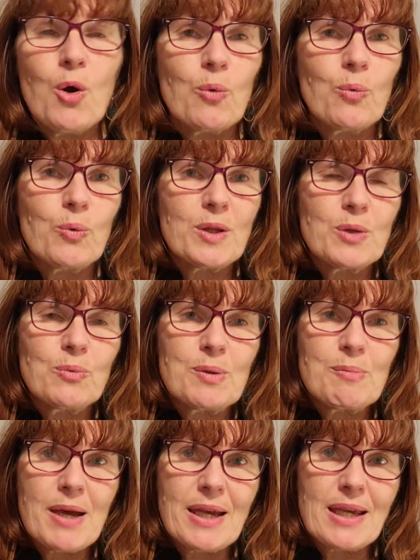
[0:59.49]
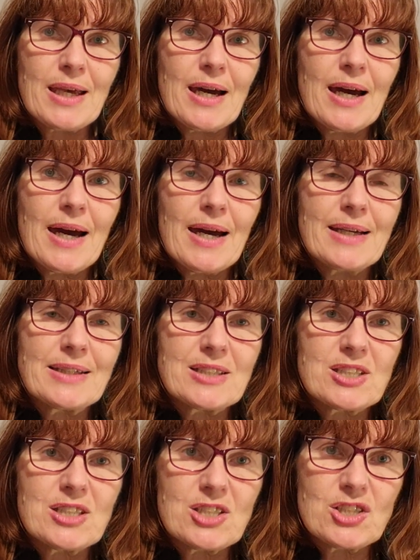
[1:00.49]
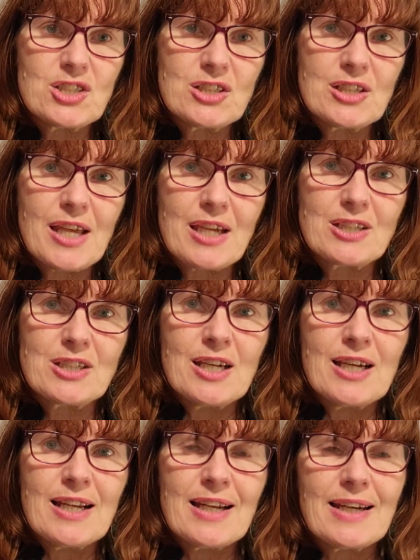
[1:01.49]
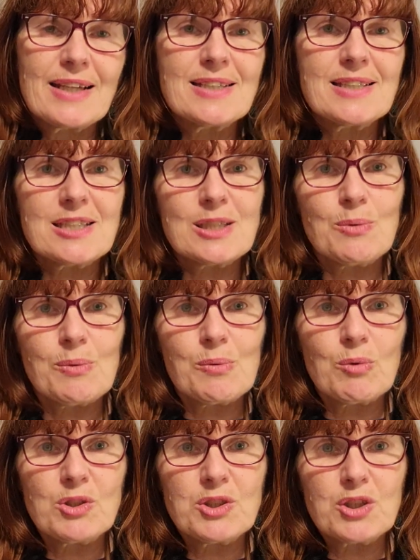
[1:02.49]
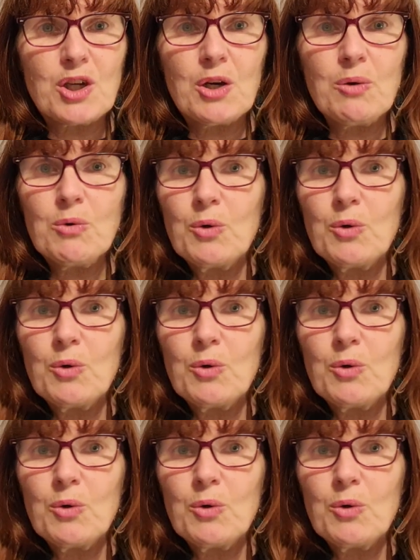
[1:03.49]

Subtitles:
or whether we make a decision that leads us to where we want to go,